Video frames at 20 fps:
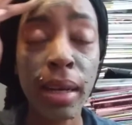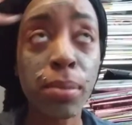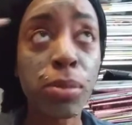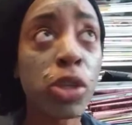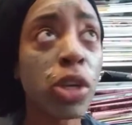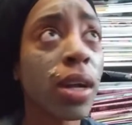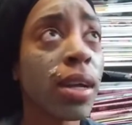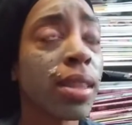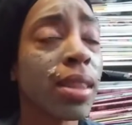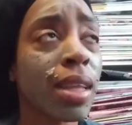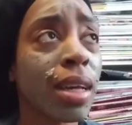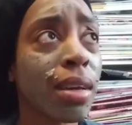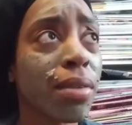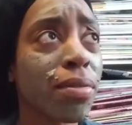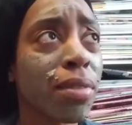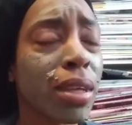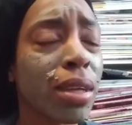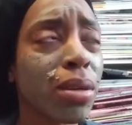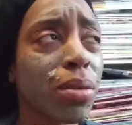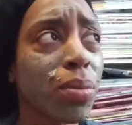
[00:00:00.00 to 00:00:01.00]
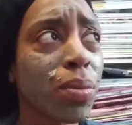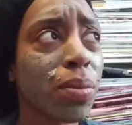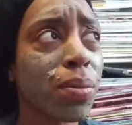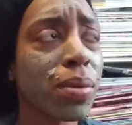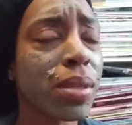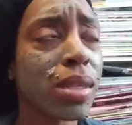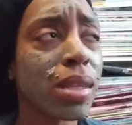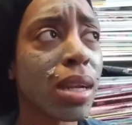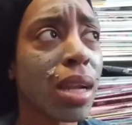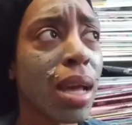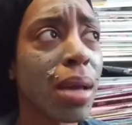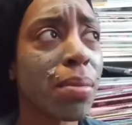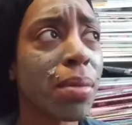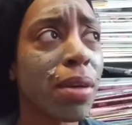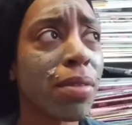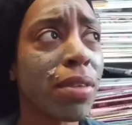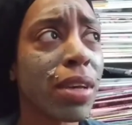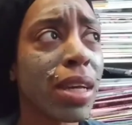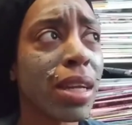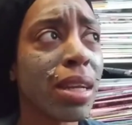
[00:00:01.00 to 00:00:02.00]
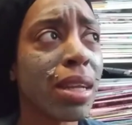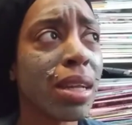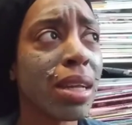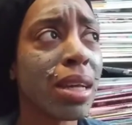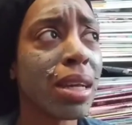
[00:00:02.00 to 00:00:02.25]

I'm trying to think of what's the name of it,